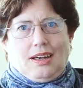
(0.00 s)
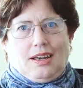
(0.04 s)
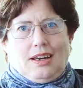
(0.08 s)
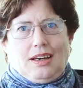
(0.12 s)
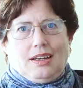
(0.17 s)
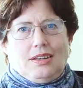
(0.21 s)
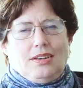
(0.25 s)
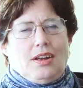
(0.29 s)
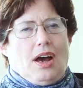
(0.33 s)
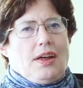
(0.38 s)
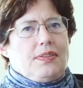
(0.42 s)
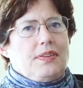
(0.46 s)

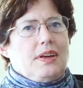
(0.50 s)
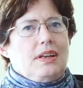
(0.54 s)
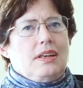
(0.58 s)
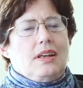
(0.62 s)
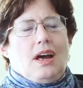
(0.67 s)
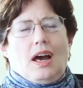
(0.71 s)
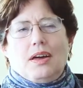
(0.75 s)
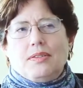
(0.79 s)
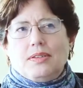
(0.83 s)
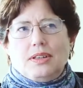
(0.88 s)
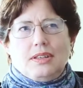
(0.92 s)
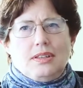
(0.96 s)
Not that,
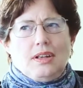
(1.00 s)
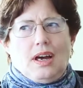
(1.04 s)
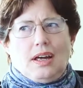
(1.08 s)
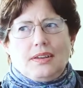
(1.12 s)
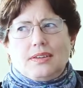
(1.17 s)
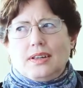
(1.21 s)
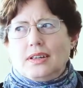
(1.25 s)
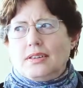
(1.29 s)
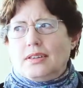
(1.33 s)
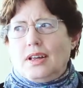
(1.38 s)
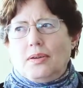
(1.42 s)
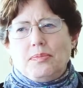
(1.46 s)

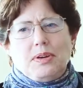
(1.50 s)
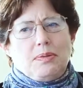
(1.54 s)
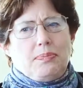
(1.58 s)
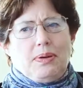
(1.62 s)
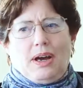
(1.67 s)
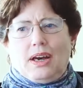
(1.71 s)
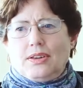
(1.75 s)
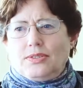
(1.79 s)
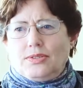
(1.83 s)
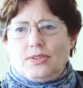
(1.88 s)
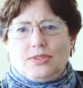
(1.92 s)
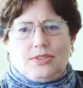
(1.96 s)
I mean,
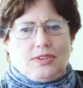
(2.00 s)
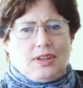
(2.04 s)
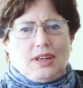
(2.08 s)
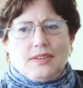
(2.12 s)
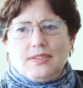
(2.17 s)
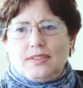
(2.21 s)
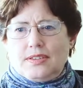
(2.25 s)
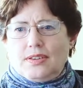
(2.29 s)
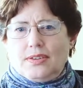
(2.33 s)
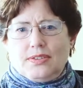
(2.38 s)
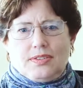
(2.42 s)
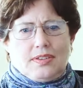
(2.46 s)
pastors can
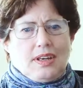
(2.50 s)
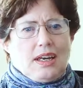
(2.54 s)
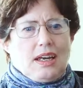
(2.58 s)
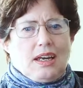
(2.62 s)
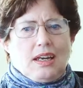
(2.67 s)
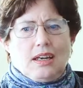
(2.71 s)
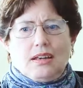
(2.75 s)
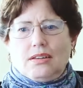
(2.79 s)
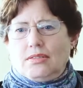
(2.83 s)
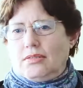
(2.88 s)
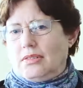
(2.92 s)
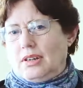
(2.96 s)
still
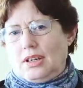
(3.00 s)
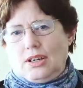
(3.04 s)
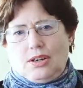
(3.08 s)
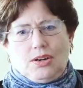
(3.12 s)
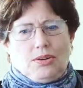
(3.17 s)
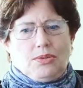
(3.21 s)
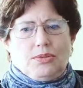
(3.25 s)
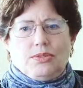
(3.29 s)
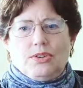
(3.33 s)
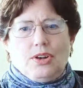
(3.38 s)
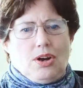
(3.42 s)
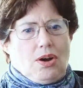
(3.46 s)
say, you know,
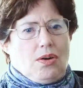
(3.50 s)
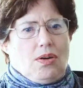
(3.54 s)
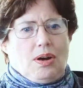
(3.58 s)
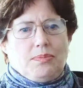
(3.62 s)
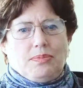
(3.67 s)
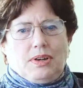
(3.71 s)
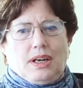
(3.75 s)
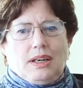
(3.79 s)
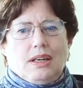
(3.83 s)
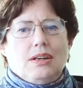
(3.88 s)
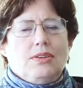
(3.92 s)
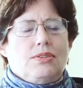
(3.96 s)
no, I'm
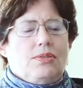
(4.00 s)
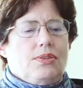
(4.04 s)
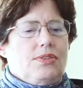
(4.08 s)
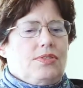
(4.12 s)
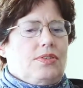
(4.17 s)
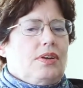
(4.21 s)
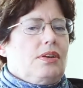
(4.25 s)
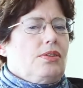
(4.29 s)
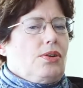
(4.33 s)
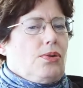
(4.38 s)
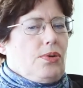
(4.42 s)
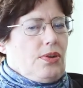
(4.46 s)
not
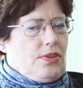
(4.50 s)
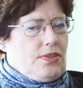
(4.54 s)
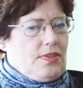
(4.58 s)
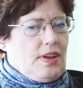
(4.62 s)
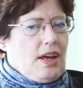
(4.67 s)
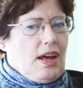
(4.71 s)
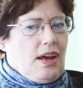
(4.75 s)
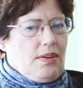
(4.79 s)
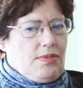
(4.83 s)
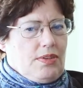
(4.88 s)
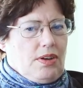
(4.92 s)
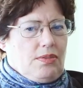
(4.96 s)
interested. Of course, they
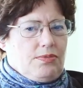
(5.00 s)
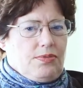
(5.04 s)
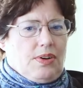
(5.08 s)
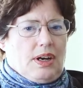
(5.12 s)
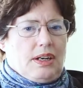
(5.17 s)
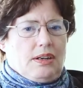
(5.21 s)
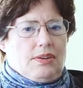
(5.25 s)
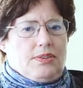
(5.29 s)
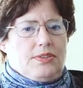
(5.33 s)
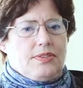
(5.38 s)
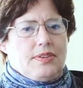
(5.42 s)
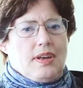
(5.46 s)
have the
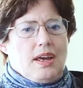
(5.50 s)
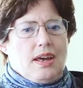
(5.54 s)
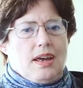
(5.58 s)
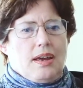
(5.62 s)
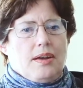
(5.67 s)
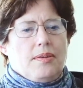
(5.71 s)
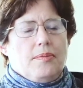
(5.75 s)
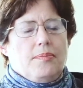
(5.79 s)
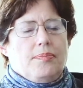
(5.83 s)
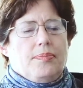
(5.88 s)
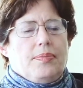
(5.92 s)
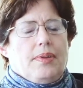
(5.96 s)
final say
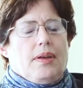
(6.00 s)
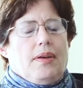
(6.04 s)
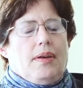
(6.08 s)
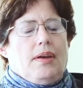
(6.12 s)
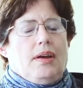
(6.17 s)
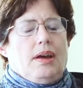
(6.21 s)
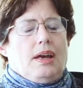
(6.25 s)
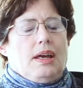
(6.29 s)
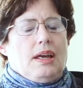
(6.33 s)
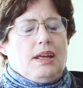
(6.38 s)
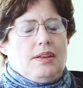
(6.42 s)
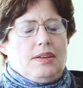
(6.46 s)

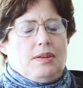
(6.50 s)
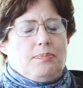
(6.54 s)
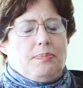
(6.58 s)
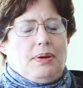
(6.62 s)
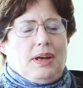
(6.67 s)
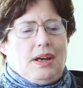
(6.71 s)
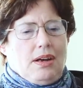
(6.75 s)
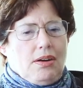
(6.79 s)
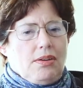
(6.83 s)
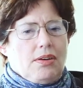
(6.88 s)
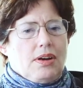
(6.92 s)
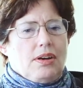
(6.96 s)
in the
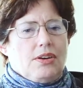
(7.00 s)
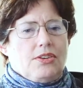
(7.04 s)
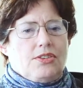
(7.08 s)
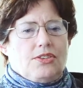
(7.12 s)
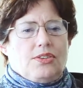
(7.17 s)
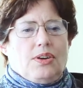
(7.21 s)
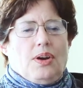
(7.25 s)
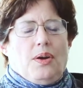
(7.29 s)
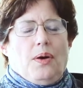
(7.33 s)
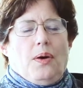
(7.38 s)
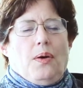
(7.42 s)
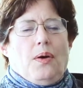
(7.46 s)
parish,
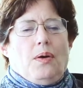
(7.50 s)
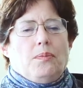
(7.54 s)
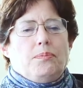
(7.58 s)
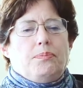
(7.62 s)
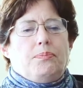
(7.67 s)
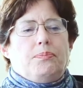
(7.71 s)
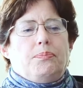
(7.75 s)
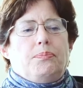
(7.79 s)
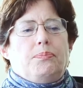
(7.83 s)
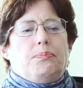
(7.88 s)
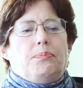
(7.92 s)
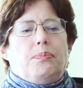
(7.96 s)

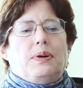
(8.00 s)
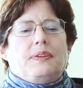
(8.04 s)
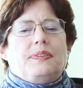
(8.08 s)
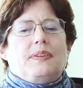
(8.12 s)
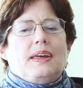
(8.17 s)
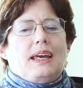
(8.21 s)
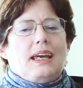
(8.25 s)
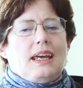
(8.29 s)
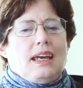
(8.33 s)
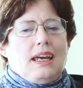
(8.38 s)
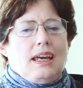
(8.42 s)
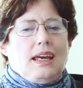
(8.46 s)
but they
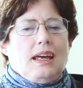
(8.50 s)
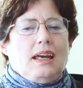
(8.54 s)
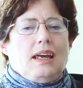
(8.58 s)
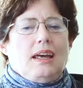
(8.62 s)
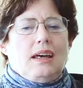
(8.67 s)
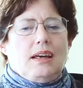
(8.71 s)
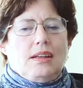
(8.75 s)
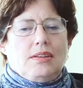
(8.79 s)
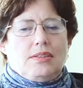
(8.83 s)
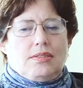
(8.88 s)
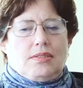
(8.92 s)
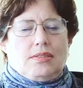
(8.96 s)

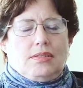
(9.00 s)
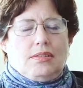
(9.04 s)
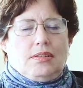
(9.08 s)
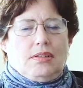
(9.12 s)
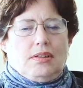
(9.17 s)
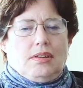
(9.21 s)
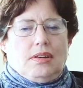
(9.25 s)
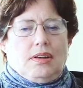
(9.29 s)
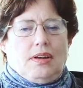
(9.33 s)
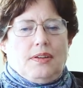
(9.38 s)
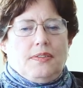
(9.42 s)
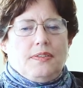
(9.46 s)
can't.
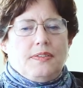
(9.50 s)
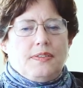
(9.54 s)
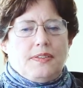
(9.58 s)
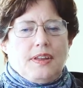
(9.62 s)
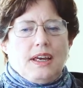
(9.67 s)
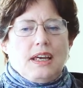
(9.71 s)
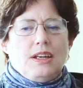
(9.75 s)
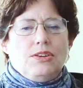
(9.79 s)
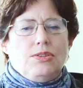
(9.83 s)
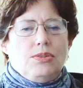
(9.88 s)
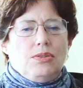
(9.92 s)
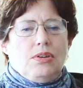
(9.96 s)

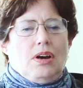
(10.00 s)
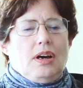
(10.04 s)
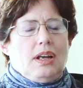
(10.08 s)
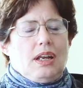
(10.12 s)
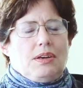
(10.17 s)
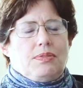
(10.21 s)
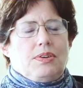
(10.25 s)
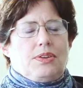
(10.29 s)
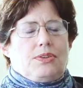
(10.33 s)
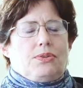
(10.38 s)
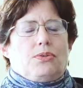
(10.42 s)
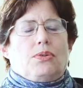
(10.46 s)
They do not have
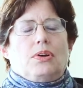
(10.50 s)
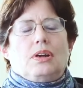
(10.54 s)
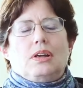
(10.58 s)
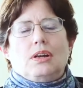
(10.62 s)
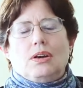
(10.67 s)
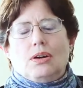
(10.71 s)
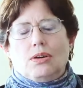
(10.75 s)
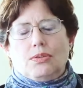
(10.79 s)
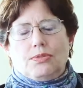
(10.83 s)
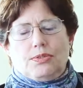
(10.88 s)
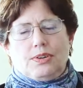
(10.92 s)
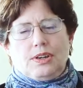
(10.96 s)
authority
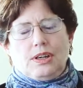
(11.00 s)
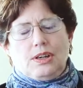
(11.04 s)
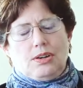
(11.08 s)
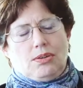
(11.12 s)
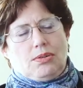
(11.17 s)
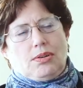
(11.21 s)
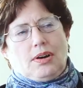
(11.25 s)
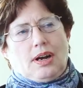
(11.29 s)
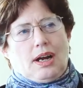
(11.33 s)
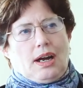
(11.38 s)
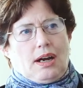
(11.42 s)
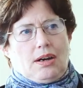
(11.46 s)
over
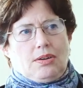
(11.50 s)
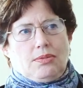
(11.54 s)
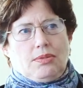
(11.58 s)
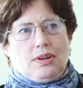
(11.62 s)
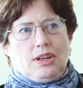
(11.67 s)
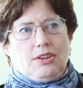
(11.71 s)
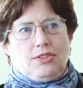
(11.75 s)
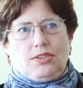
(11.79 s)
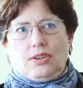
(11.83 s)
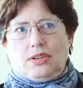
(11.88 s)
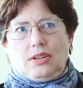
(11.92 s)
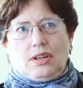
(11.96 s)
your
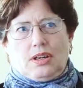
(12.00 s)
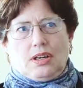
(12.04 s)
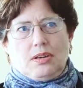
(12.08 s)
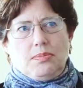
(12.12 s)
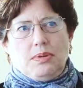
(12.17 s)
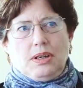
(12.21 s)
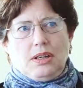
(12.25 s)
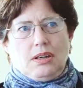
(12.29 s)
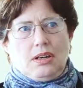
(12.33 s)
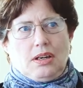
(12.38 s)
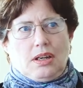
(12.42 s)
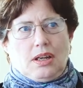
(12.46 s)
outreach in the
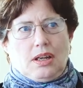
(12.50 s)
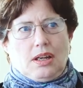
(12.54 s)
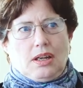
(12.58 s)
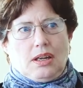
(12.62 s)
community.